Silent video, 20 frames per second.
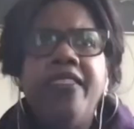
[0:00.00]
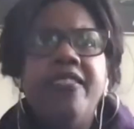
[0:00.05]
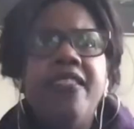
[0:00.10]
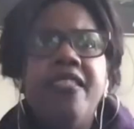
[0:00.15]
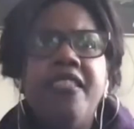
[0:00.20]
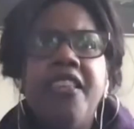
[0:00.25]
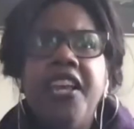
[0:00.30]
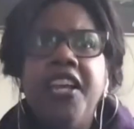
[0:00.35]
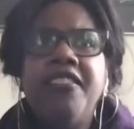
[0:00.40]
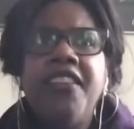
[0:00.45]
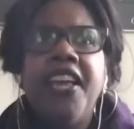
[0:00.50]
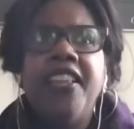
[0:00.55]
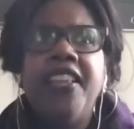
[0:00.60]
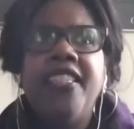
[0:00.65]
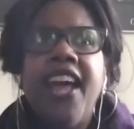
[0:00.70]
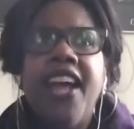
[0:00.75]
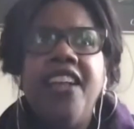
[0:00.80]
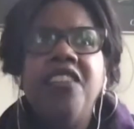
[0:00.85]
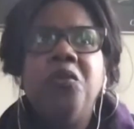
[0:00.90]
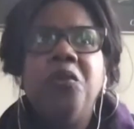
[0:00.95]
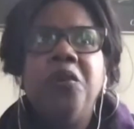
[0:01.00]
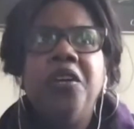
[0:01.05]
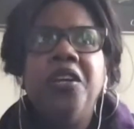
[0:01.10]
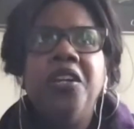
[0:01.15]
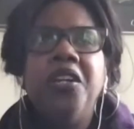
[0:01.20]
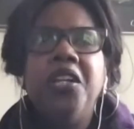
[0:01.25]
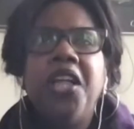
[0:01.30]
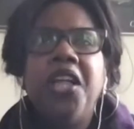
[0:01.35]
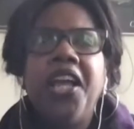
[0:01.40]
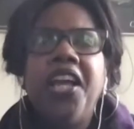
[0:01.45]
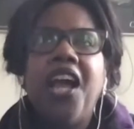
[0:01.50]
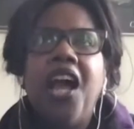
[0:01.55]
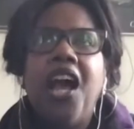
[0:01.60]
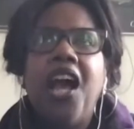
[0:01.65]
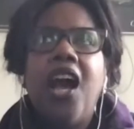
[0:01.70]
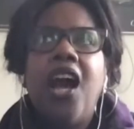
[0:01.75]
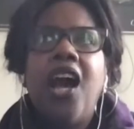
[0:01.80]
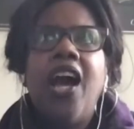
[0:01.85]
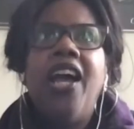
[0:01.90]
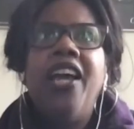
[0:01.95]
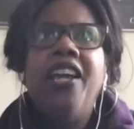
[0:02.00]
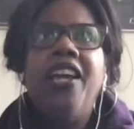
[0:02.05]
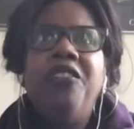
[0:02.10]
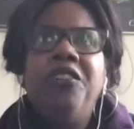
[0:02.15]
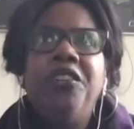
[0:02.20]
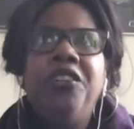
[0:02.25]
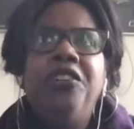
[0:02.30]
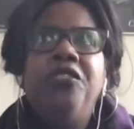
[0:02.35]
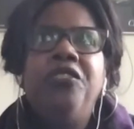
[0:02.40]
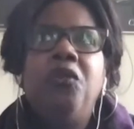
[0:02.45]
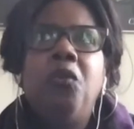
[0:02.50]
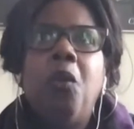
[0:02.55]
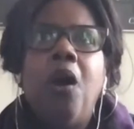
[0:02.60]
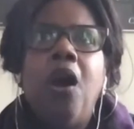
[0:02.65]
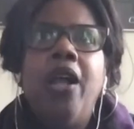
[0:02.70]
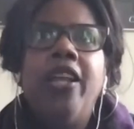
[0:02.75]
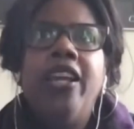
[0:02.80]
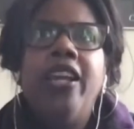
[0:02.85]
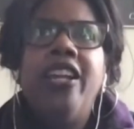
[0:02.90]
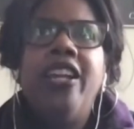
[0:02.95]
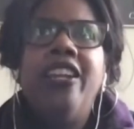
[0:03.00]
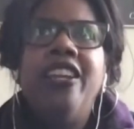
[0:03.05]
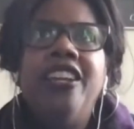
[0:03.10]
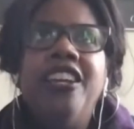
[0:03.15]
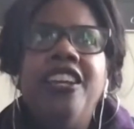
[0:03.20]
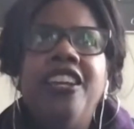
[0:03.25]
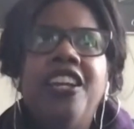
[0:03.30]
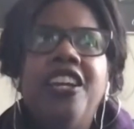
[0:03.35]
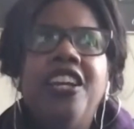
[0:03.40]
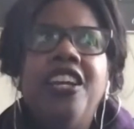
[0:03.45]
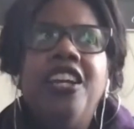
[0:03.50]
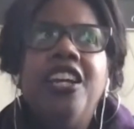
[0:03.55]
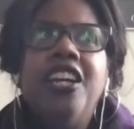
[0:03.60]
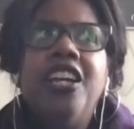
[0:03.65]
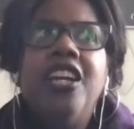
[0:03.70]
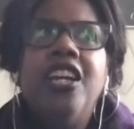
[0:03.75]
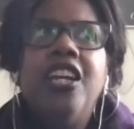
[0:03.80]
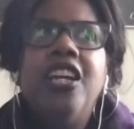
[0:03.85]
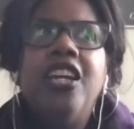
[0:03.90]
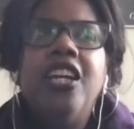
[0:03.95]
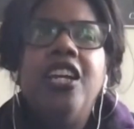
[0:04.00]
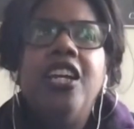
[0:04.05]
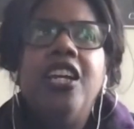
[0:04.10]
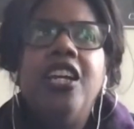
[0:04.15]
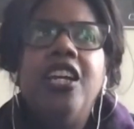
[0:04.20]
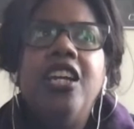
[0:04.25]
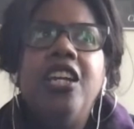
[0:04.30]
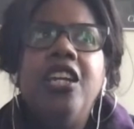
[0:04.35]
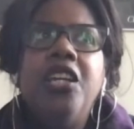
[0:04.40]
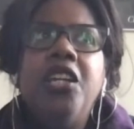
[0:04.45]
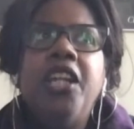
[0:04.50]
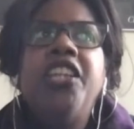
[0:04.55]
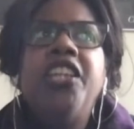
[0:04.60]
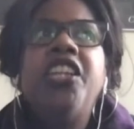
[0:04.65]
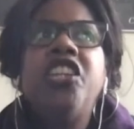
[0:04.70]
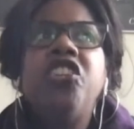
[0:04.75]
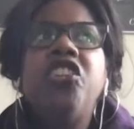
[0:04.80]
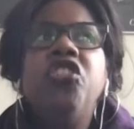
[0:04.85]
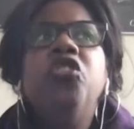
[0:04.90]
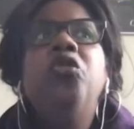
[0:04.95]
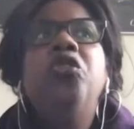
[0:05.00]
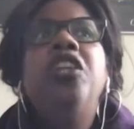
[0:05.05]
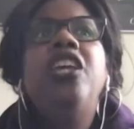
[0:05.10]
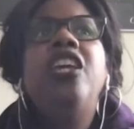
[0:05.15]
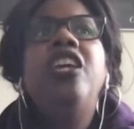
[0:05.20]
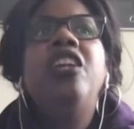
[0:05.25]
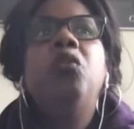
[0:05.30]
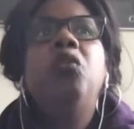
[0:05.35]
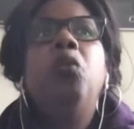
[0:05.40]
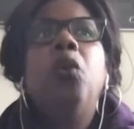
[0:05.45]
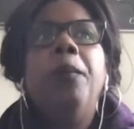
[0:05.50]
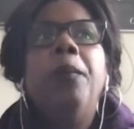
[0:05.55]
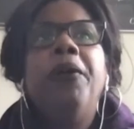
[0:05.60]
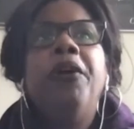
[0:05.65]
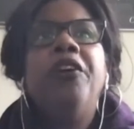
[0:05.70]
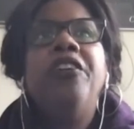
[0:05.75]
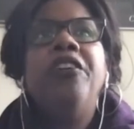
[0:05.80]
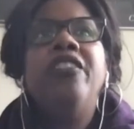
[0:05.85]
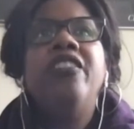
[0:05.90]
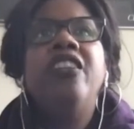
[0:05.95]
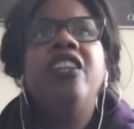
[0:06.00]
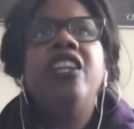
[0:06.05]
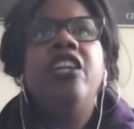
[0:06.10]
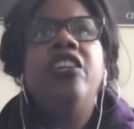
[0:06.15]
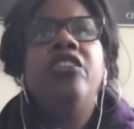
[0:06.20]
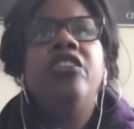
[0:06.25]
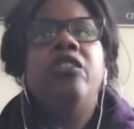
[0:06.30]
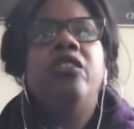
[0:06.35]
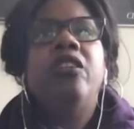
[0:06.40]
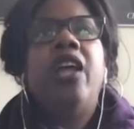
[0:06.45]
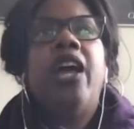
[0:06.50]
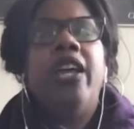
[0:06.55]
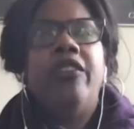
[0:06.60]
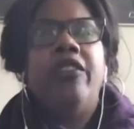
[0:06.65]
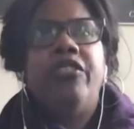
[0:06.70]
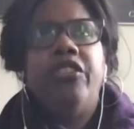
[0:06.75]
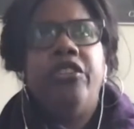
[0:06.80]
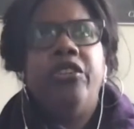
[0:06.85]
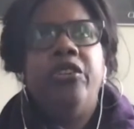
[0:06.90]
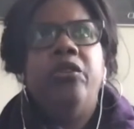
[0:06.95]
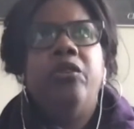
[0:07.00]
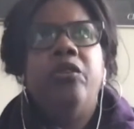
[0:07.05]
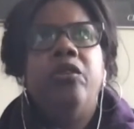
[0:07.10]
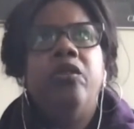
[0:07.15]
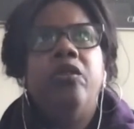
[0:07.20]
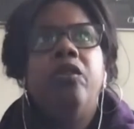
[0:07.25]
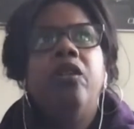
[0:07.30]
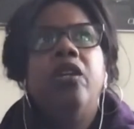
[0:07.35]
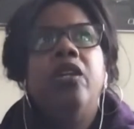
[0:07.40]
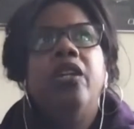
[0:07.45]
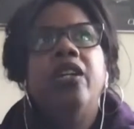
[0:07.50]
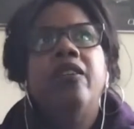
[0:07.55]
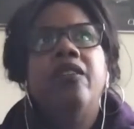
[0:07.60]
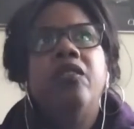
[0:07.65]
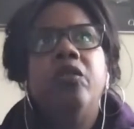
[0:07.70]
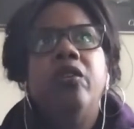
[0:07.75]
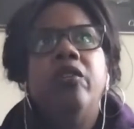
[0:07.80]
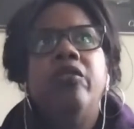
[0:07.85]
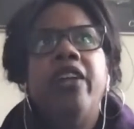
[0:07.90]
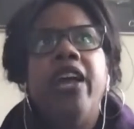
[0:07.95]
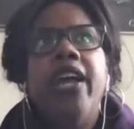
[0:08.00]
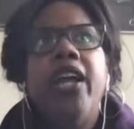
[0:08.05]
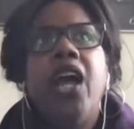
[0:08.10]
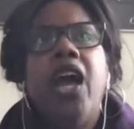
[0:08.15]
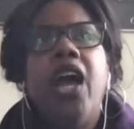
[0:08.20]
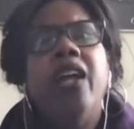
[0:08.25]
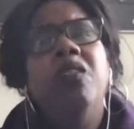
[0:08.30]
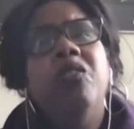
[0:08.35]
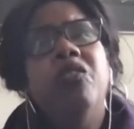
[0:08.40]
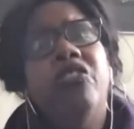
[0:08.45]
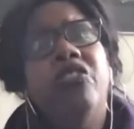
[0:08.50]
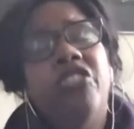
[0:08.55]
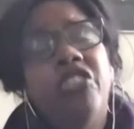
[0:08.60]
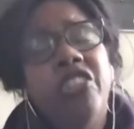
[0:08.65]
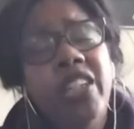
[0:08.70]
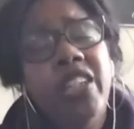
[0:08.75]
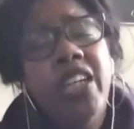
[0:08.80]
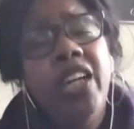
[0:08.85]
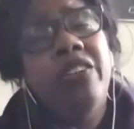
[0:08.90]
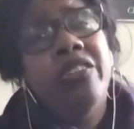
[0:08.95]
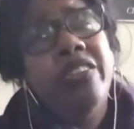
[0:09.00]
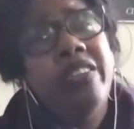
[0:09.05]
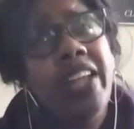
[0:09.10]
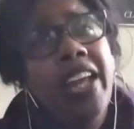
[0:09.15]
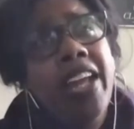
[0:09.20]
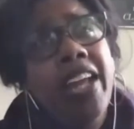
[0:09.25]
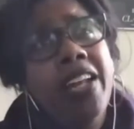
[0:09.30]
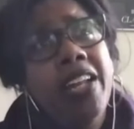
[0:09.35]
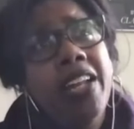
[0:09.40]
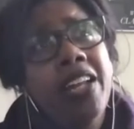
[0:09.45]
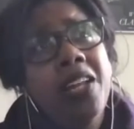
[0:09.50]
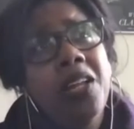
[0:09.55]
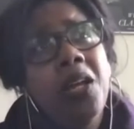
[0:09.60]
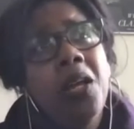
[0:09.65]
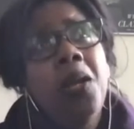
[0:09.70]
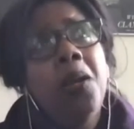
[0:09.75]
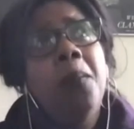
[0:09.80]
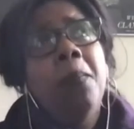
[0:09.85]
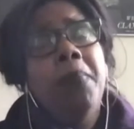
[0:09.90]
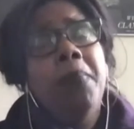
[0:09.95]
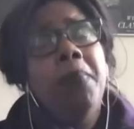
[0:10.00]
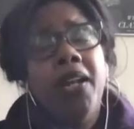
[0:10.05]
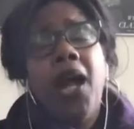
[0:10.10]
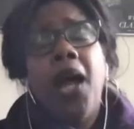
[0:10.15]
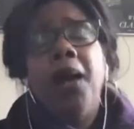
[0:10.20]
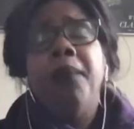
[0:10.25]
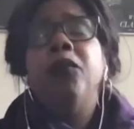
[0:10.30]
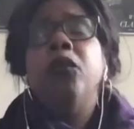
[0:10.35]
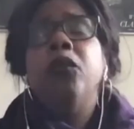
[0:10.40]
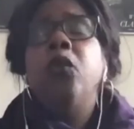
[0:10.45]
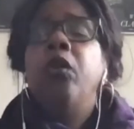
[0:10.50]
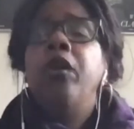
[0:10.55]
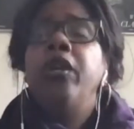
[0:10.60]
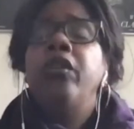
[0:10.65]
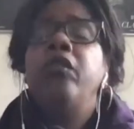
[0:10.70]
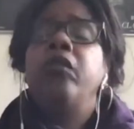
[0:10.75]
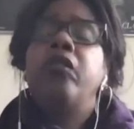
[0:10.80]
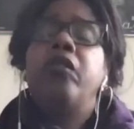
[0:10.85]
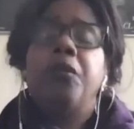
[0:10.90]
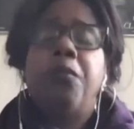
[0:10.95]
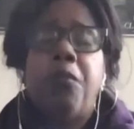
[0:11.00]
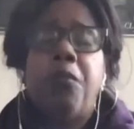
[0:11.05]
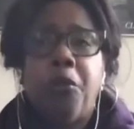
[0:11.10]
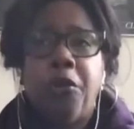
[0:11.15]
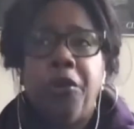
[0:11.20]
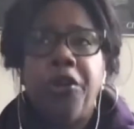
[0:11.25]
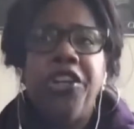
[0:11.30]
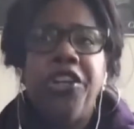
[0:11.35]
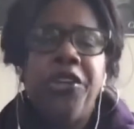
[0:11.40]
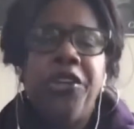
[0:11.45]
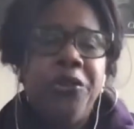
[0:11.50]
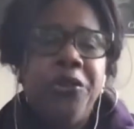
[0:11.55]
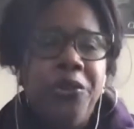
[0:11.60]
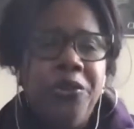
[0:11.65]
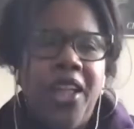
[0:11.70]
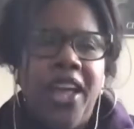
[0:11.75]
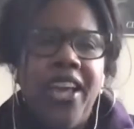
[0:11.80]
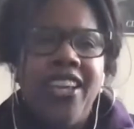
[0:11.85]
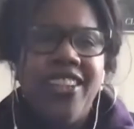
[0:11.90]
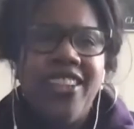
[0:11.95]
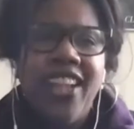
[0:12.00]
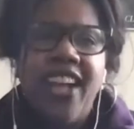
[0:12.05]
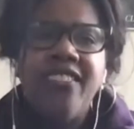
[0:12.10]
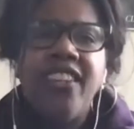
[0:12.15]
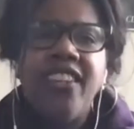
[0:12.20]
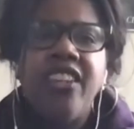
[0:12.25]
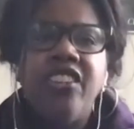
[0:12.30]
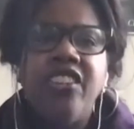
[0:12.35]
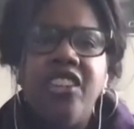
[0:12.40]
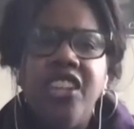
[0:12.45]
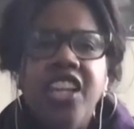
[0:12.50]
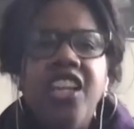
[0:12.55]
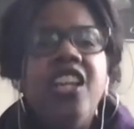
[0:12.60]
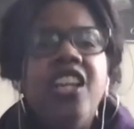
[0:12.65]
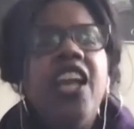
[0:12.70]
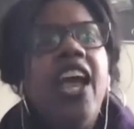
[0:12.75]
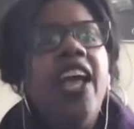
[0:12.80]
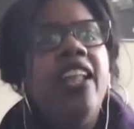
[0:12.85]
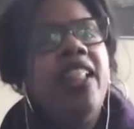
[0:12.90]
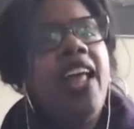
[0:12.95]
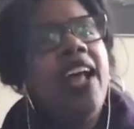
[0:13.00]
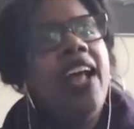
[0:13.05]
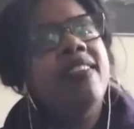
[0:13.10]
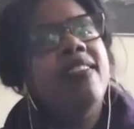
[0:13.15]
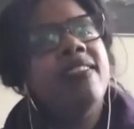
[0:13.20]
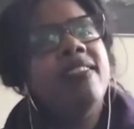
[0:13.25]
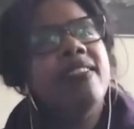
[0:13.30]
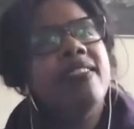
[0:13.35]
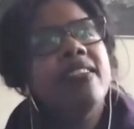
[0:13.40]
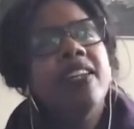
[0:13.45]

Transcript: thing, is like, that's what, like, I would have wanted. You need one person in your life too, that is sort of like, I don't fully understand it, but I'm going to support you. Like that's, and that's,